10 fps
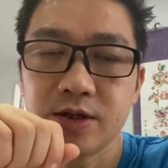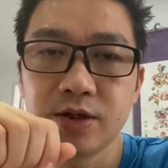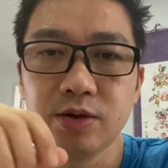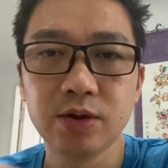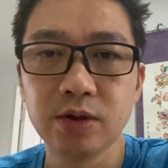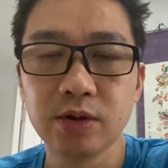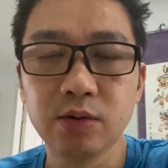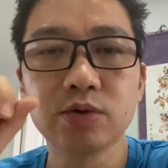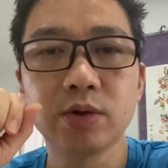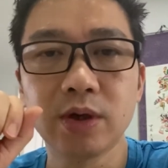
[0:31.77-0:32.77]
you can
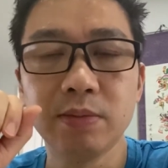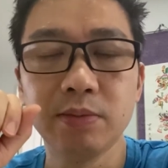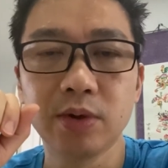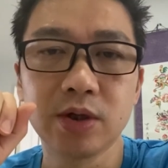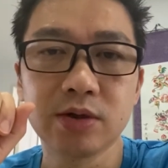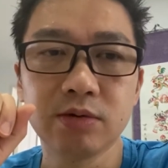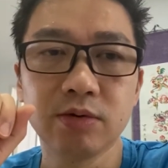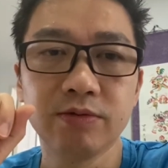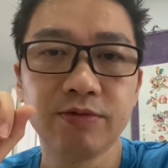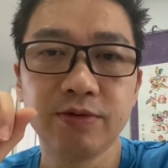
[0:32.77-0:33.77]
also keep a monitor
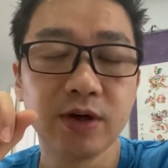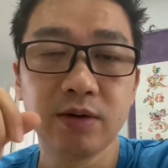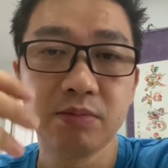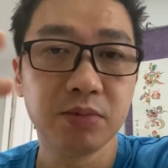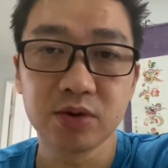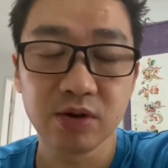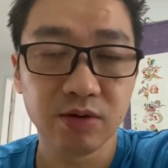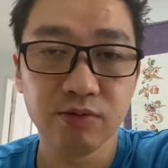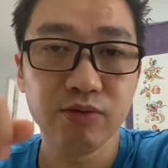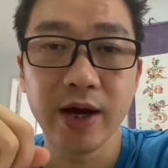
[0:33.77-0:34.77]
of uh, books that
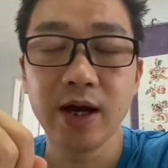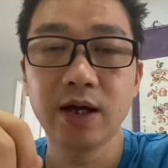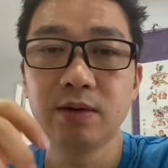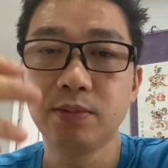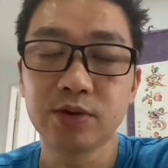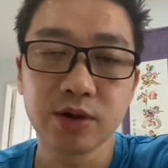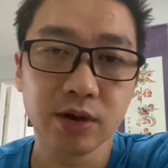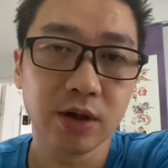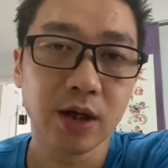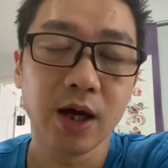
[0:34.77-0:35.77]
you read, books that you
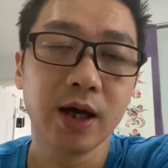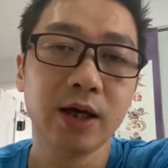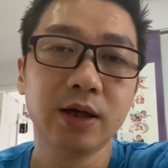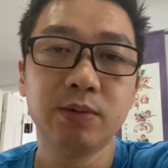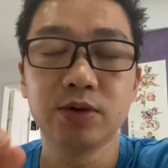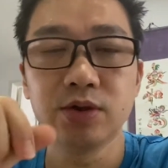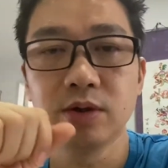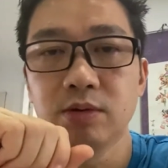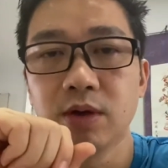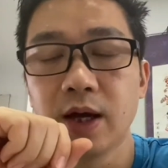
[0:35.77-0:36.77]
like, books you
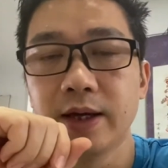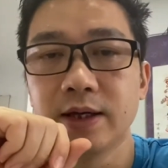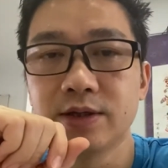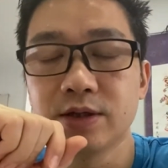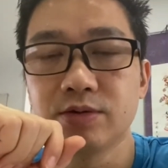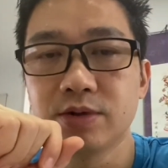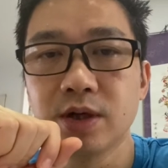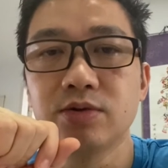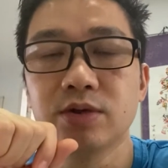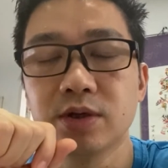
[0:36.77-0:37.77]
don't like, etc, et
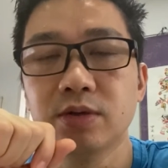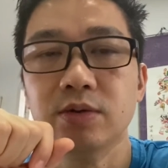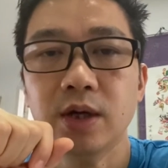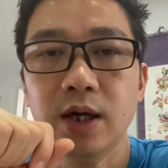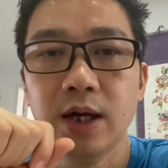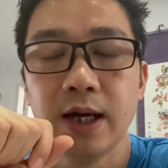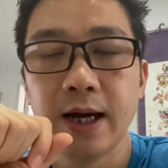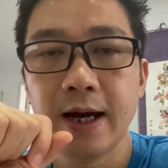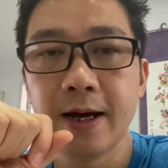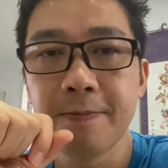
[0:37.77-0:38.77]
cetera. So
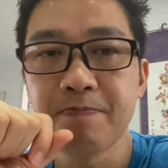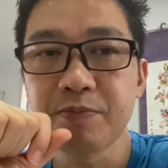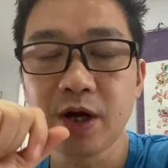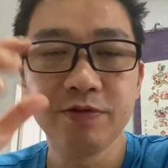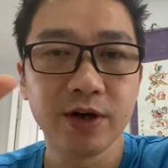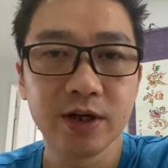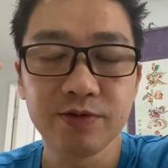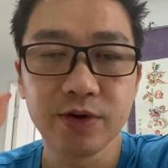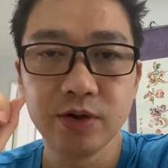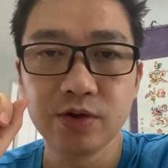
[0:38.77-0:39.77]
um, I find it's
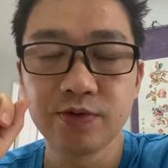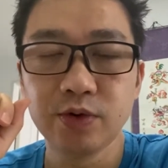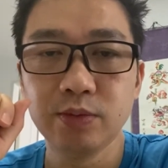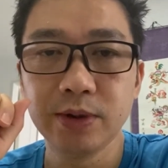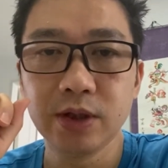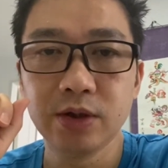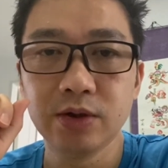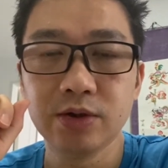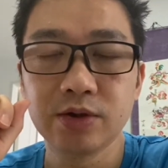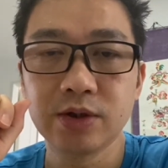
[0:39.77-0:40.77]
very useful
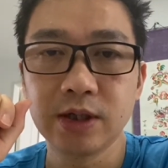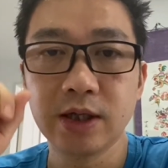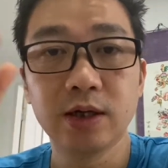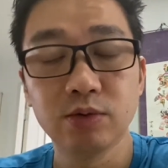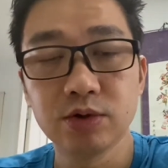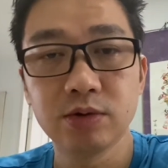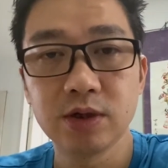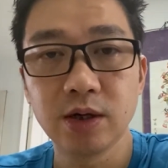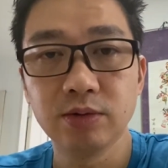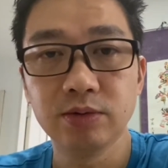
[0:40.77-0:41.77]
because it can also
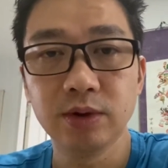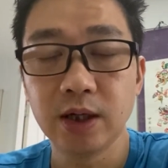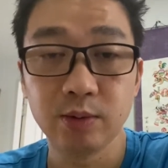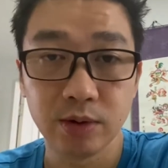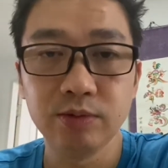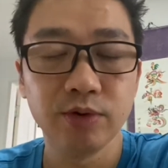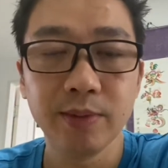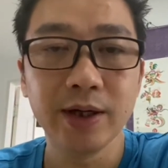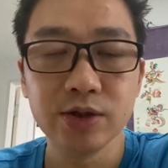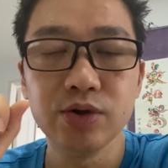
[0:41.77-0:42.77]
tell, uh, well,
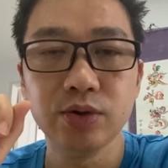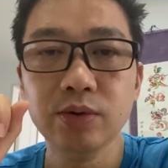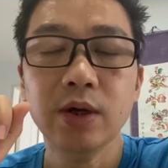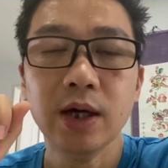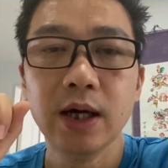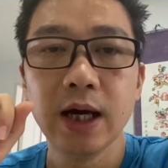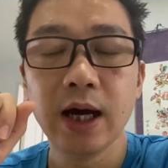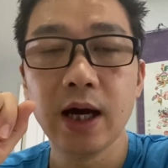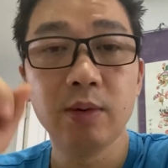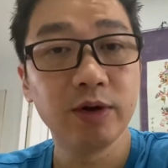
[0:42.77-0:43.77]
remind you
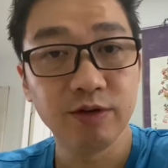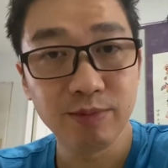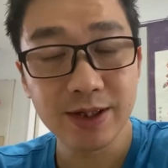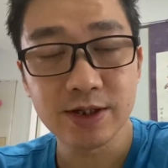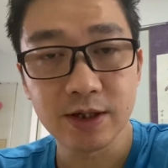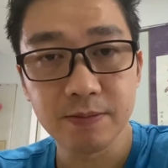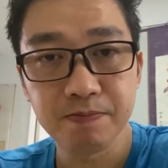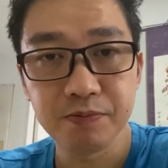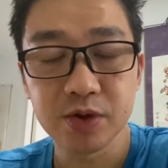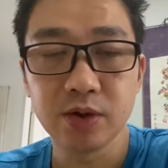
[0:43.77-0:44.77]
uh, where you've placed it.
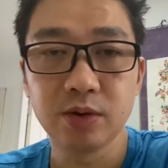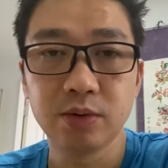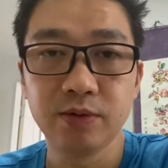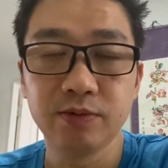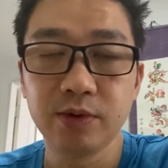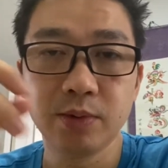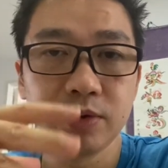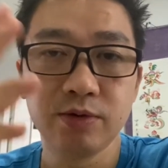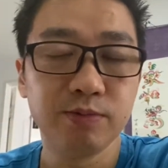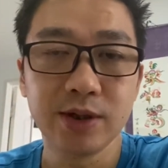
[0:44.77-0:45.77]
So whether
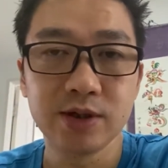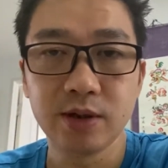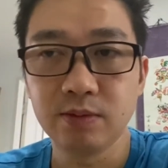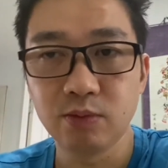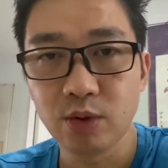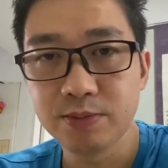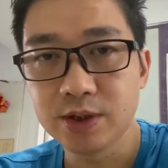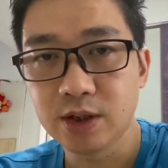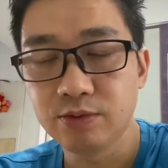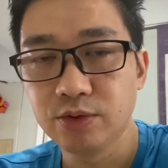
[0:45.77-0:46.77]
you've placed it in one
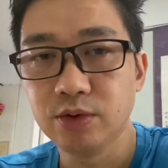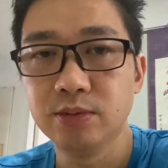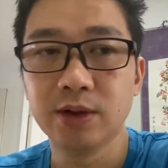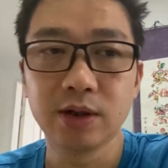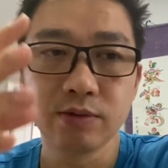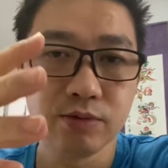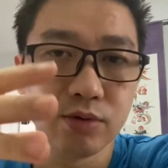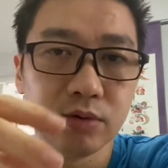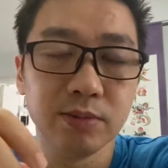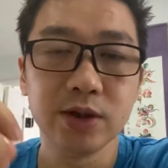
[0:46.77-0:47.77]
particular room, another
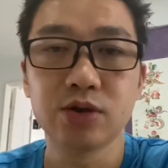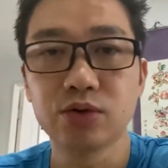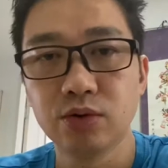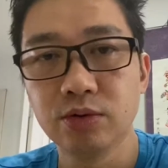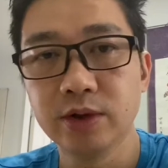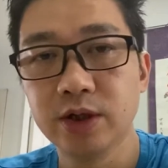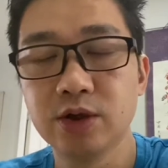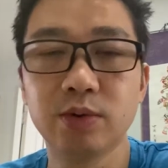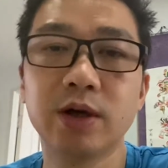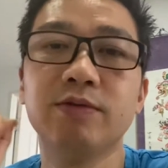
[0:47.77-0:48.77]
room, in
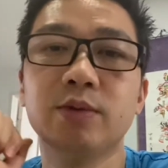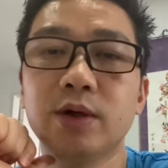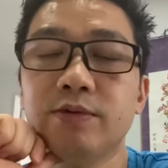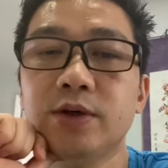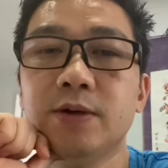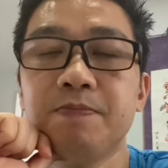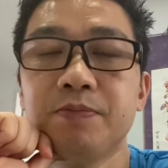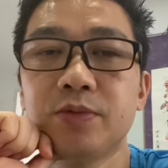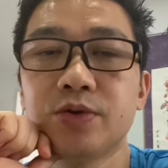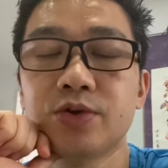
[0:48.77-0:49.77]
storage, whatever, whatever.
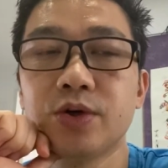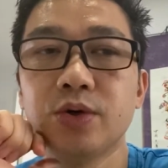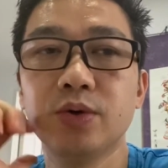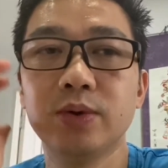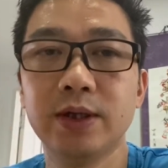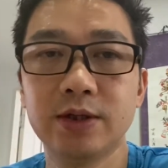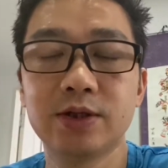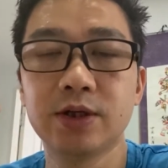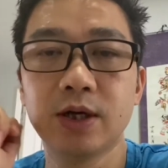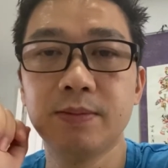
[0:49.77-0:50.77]
So
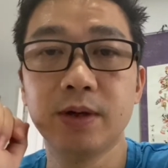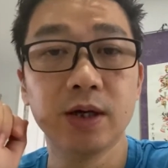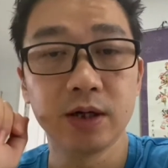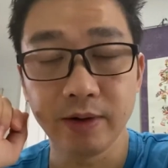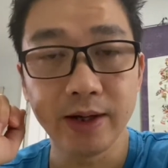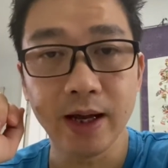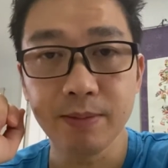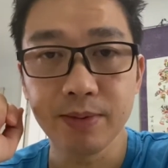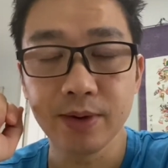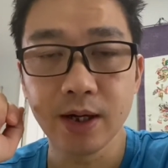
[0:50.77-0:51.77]
it's um, a great
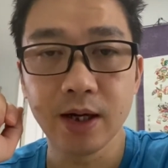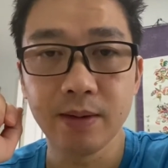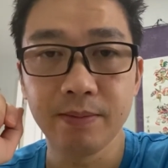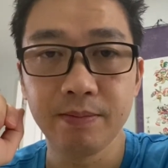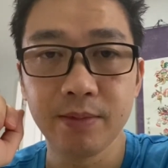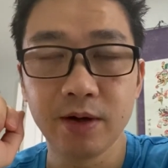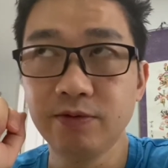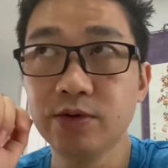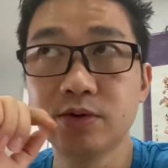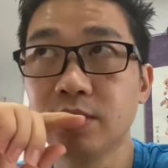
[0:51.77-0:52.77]
app. Um, I've
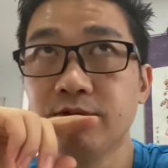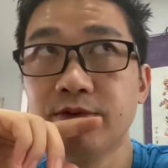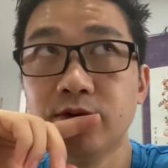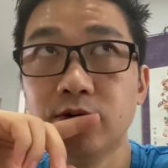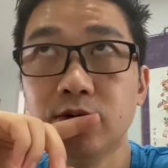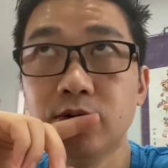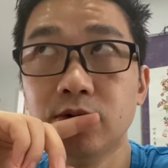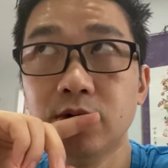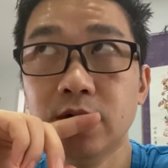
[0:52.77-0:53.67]
used it for,